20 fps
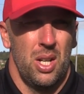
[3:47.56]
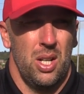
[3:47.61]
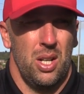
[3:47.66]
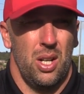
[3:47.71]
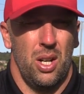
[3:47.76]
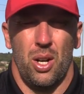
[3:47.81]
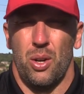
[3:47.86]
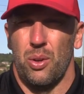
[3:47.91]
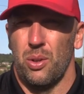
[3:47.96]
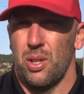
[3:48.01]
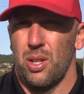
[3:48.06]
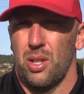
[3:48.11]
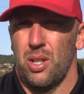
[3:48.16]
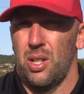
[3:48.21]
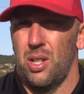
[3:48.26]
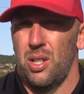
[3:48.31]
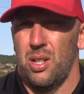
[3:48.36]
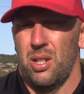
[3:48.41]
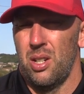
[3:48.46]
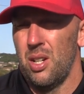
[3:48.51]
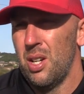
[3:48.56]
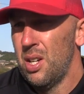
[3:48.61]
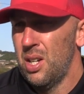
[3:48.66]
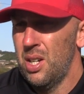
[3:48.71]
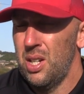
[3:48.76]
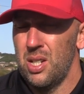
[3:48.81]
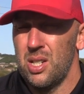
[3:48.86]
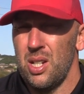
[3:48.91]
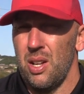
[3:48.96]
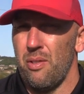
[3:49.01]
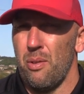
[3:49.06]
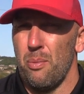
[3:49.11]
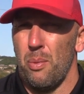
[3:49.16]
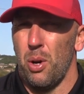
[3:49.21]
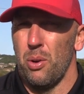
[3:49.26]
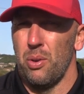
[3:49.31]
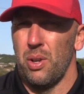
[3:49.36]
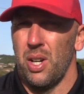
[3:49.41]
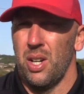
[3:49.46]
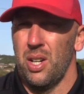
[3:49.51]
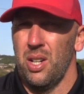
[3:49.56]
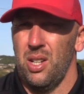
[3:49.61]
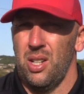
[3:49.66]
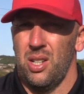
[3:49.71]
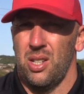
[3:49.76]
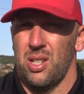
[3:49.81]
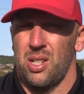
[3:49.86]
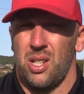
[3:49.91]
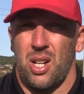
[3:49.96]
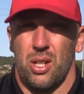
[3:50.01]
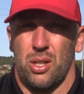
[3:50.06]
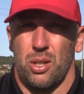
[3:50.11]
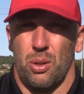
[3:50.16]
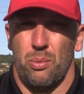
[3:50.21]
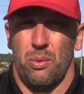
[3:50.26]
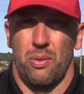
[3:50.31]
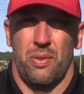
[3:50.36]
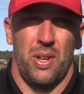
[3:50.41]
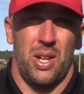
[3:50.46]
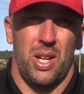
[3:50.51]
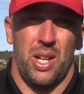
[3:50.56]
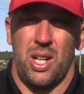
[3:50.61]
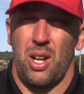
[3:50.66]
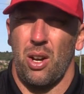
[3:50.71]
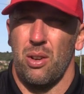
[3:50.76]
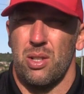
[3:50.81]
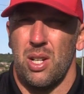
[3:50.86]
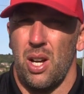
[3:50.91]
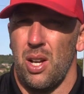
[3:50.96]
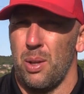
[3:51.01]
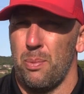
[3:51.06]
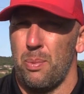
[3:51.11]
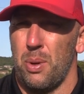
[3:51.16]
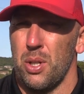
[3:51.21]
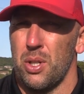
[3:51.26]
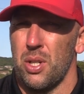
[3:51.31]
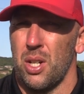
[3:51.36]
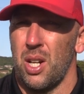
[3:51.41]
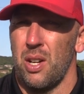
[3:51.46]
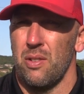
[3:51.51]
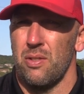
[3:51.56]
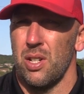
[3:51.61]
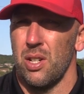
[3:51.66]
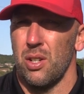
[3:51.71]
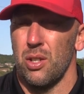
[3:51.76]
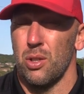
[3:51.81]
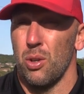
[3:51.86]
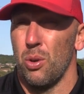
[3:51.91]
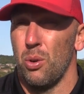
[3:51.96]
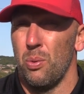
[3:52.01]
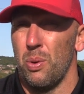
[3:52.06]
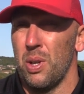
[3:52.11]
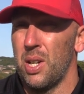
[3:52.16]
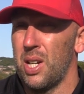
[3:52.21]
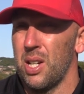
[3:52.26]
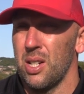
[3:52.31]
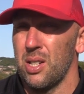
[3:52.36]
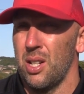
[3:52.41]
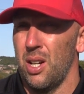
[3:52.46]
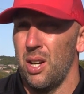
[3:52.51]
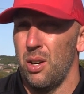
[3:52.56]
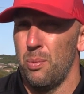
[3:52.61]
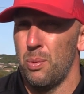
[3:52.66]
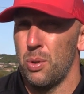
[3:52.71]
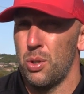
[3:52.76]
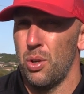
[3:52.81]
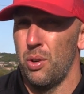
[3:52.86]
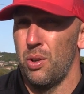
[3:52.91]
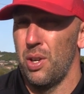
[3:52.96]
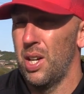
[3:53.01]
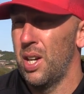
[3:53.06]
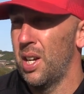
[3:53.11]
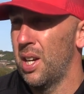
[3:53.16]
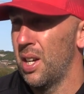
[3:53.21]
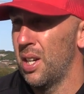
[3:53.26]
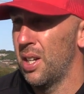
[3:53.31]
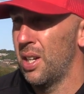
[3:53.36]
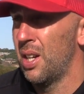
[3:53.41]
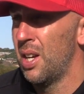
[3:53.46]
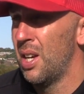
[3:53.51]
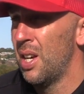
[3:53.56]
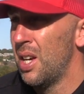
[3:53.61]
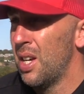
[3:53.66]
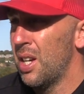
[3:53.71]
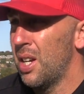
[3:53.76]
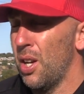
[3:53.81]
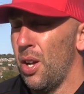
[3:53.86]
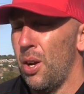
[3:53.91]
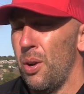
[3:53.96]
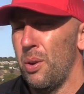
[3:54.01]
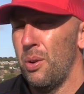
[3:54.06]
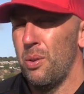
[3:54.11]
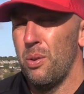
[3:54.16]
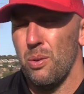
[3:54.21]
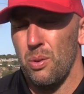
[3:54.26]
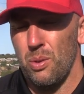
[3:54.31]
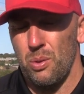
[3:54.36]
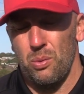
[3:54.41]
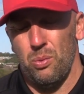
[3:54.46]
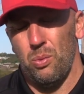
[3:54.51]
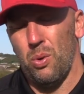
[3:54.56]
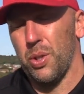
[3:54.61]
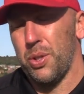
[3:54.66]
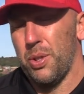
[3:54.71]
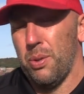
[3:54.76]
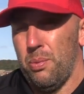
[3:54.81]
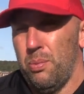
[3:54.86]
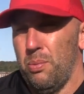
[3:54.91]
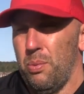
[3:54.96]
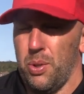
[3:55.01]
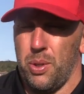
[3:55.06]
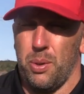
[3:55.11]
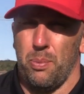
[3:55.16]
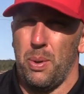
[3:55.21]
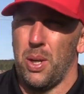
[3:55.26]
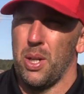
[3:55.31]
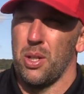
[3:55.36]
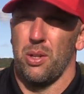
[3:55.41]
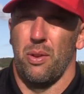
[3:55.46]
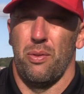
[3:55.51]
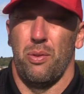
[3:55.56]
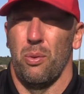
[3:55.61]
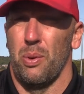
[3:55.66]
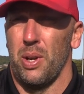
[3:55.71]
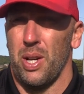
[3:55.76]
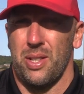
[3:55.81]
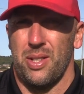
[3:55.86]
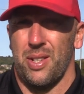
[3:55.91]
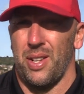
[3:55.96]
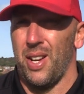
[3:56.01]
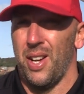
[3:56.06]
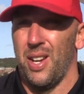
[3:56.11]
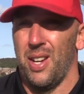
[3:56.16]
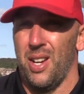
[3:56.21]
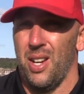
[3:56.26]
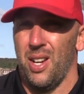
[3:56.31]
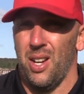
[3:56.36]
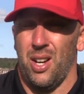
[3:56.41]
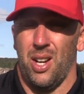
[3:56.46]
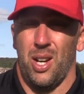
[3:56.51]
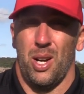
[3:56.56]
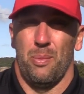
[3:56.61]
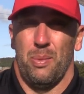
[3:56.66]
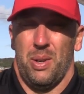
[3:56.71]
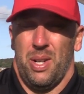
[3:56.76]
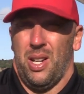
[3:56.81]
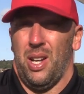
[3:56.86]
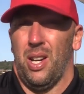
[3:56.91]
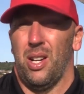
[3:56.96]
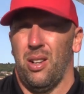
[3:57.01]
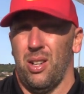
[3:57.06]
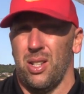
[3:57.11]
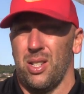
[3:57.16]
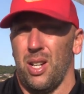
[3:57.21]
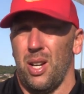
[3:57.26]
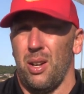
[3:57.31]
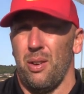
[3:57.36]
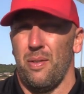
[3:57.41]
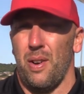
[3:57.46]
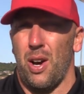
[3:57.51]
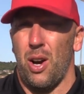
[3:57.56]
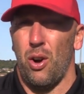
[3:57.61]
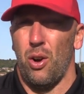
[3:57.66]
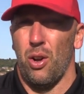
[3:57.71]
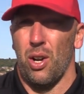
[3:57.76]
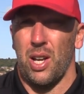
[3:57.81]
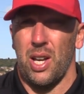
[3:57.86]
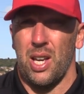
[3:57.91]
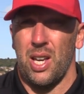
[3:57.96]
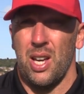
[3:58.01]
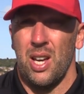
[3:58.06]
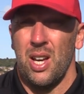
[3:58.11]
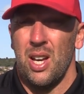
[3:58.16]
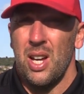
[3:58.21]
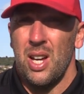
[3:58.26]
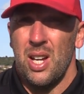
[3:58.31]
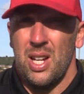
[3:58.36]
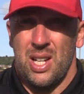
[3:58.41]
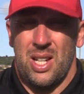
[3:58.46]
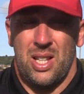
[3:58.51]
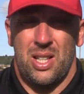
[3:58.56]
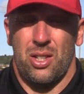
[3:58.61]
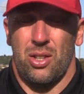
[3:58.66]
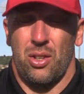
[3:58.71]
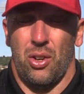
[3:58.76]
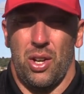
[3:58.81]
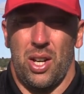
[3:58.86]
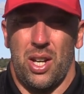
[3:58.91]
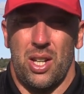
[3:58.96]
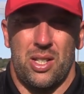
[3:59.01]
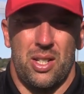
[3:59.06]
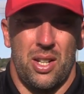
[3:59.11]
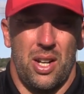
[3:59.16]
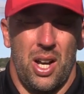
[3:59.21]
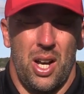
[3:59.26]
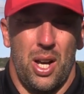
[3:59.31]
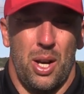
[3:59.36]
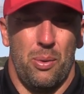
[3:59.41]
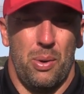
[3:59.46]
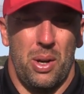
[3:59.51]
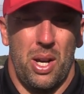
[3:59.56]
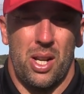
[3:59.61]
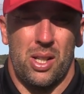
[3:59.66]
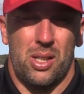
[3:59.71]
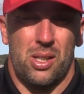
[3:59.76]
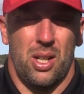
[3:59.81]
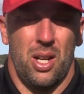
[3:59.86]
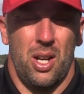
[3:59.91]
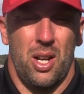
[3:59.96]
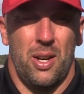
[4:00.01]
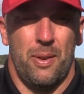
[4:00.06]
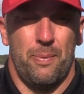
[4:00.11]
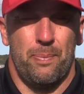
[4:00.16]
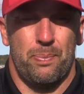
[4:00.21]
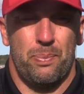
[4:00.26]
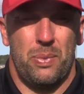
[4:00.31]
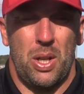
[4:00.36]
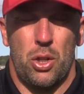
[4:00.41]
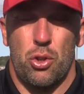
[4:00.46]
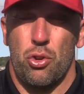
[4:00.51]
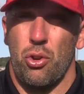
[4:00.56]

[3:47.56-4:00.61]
You know, he's never moaning, he just gets on with it, he goes out on the pitch and gives it his all when he gets that opportunity. And you know, what a bench I thought we had today. And like I say about Ollie not here today, we had a